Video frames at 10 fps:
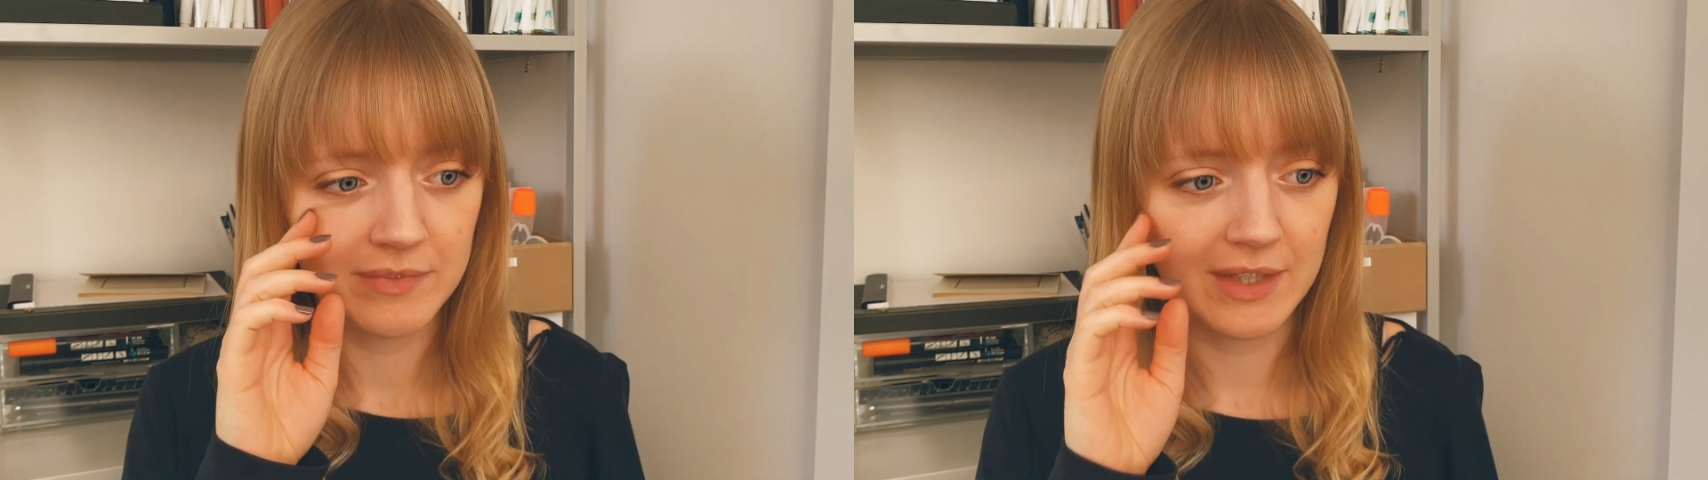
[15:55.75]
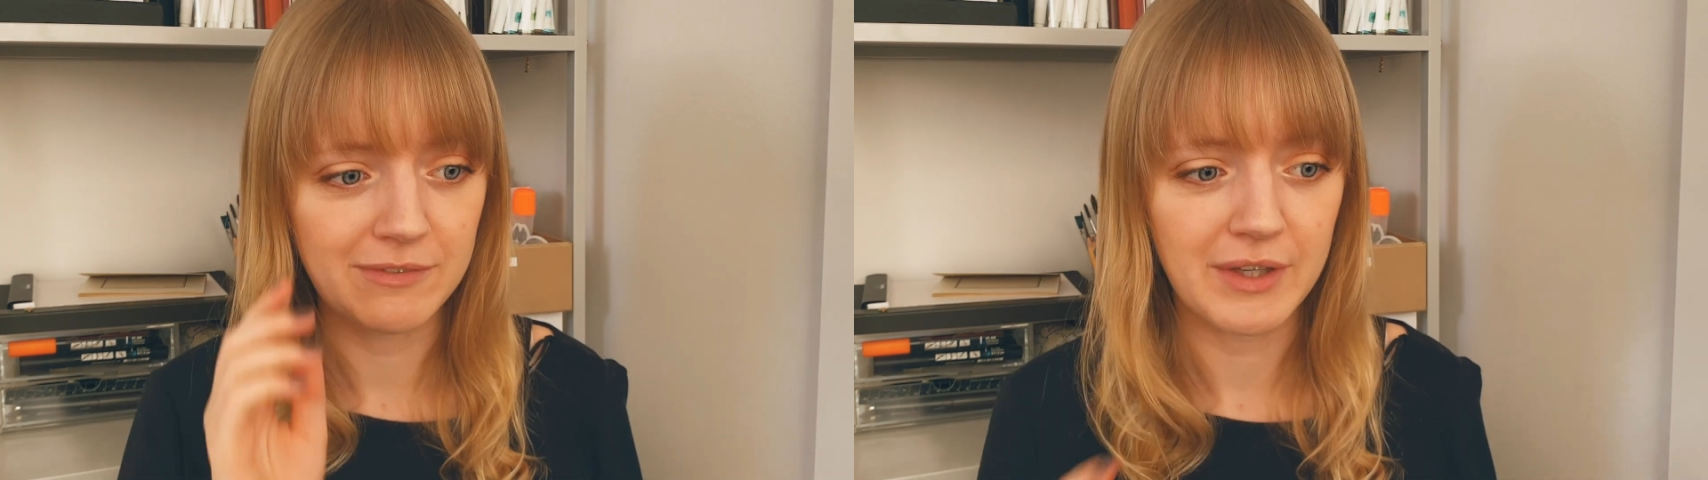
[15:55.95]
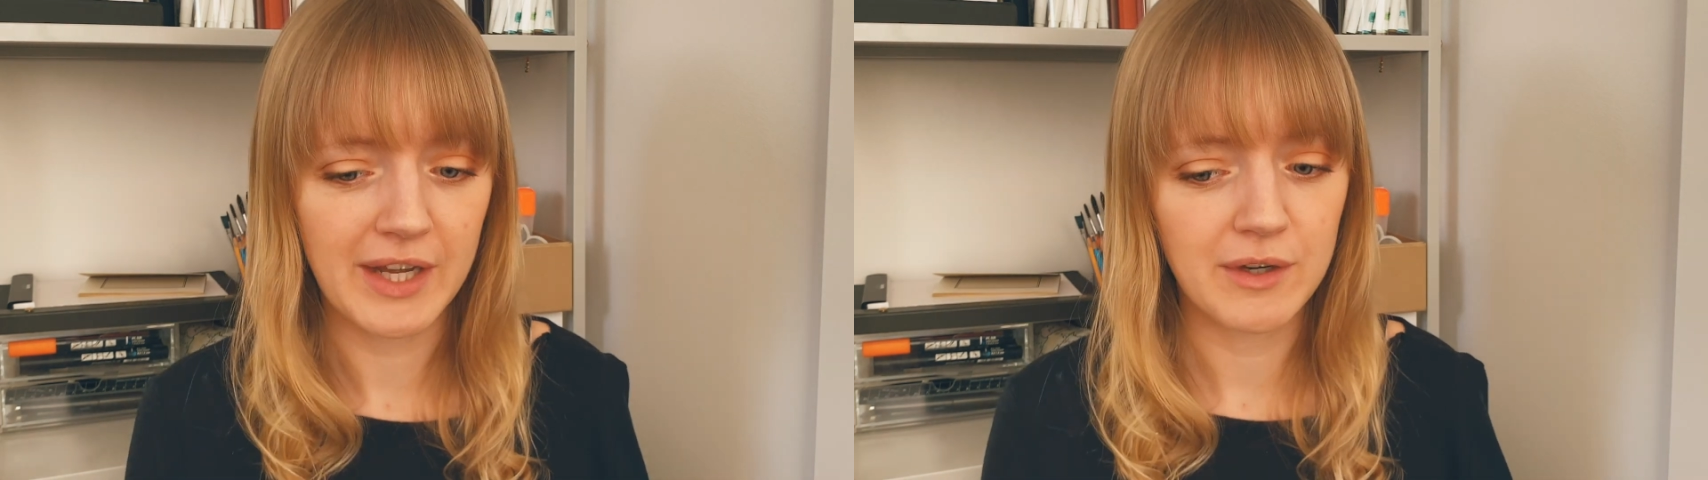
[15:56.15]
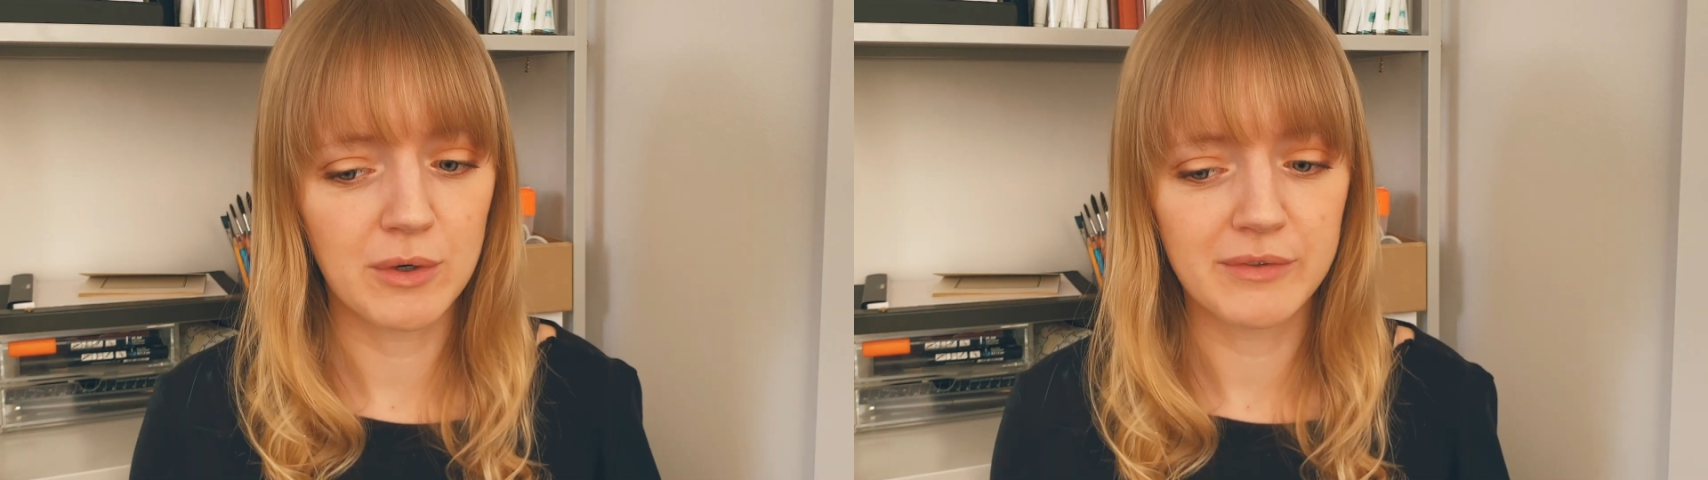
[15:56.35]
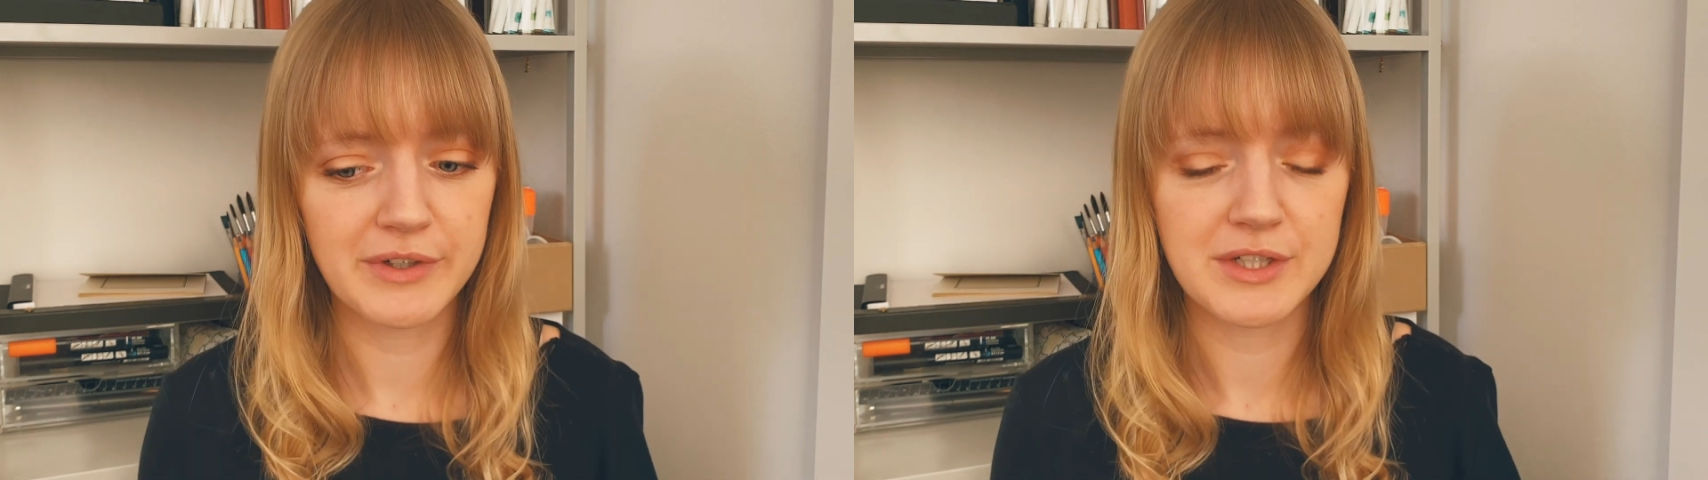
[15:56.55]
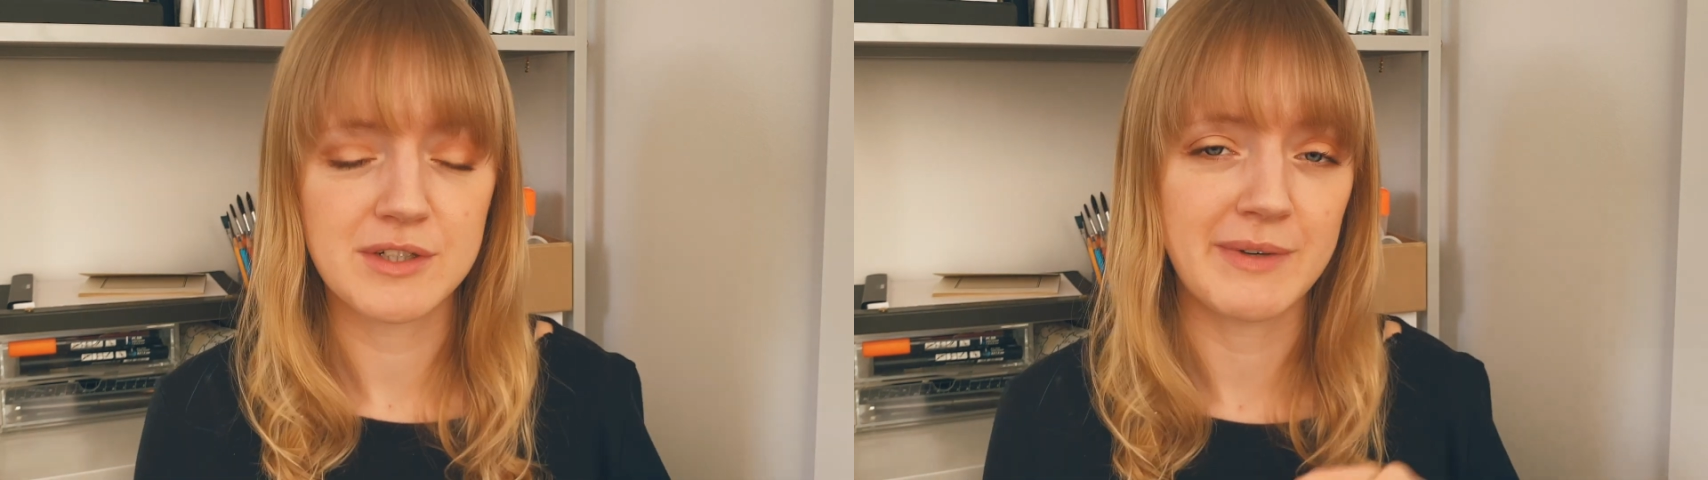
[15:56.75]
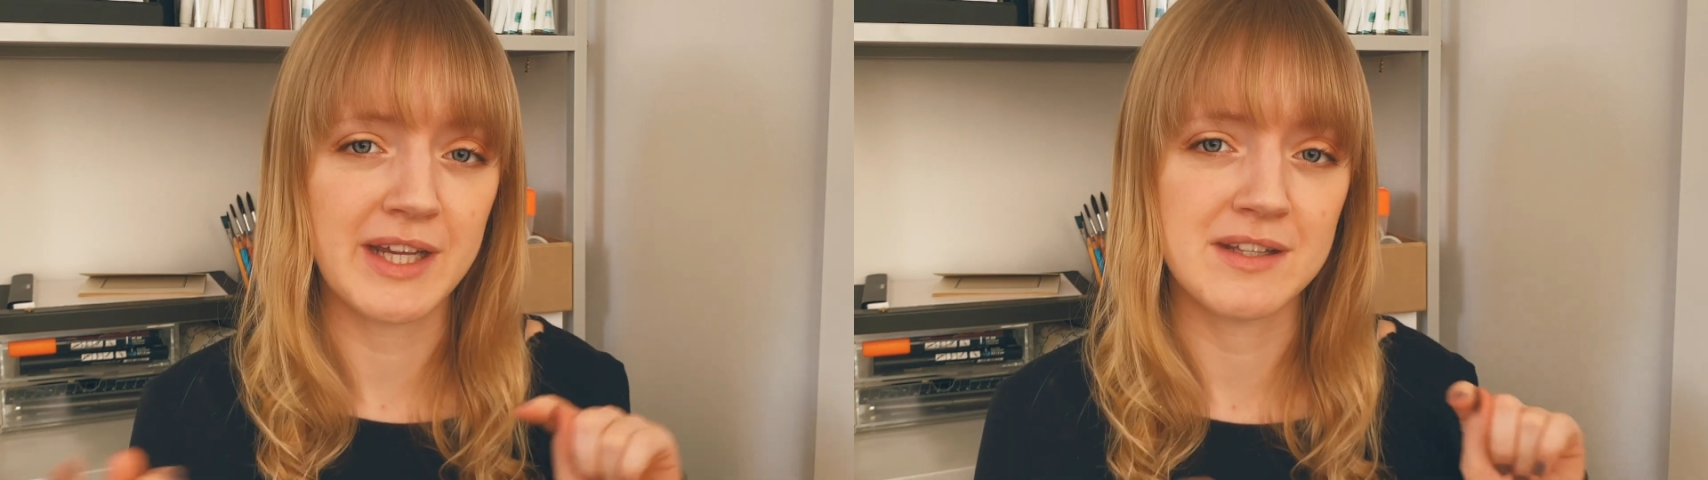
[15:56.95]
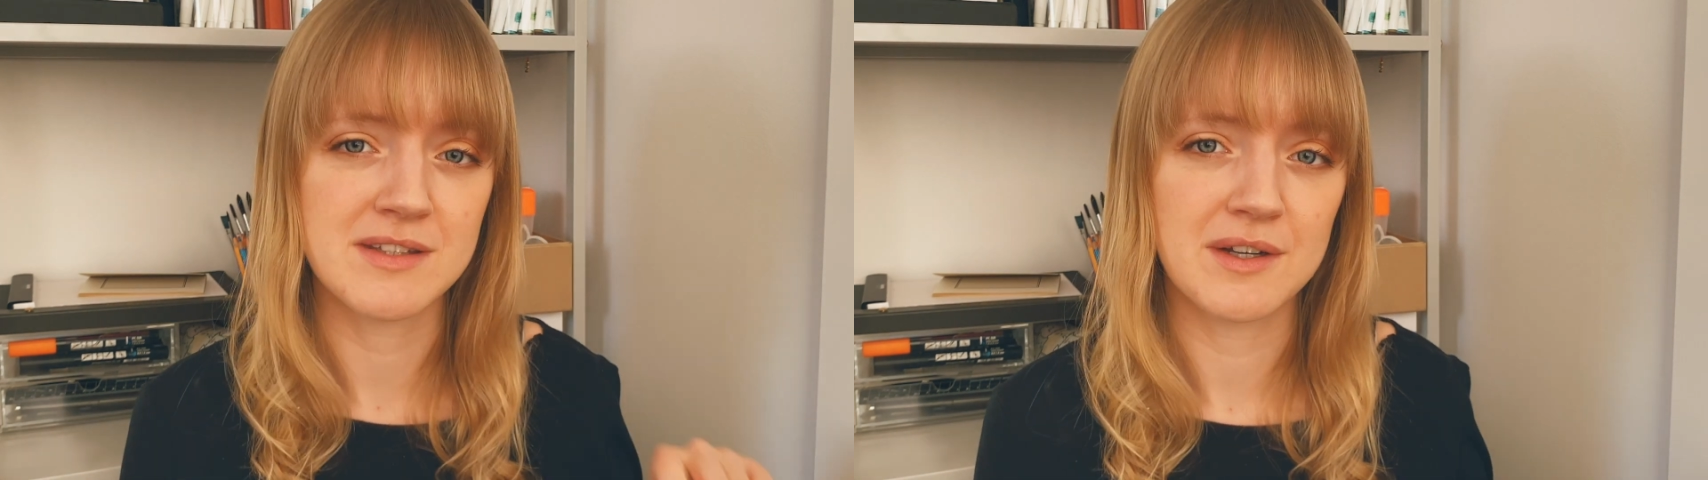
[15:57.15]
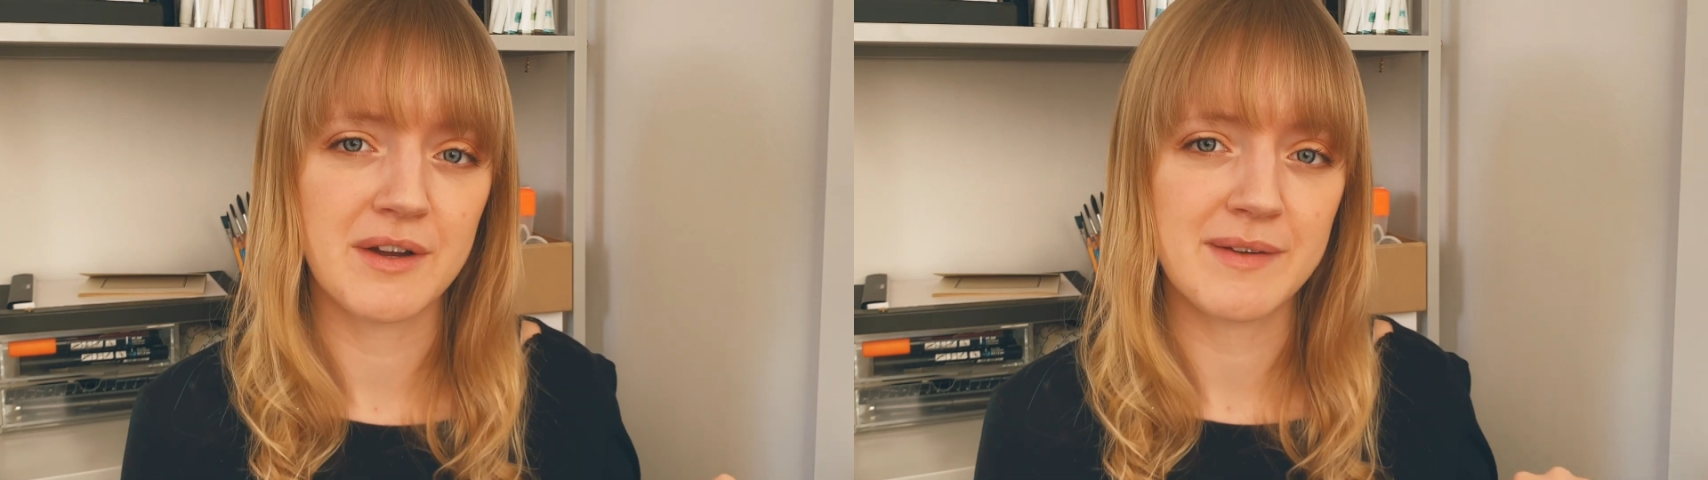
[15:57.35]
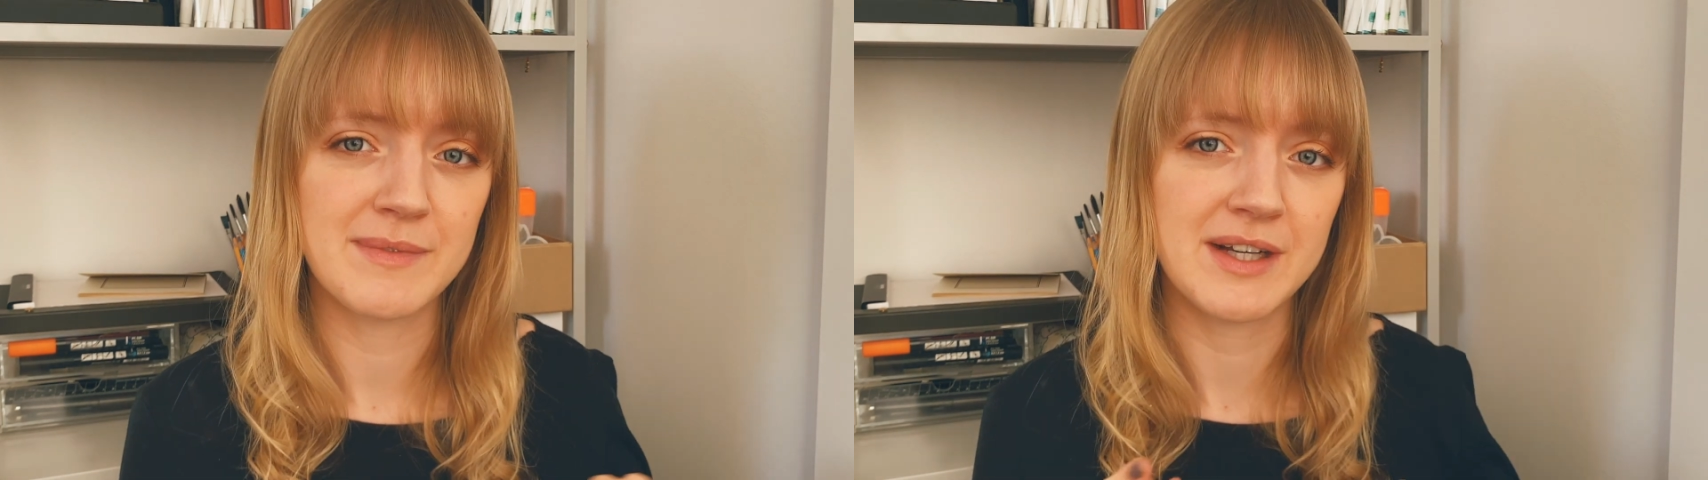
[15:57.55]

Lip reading: If you head over to my Instagram,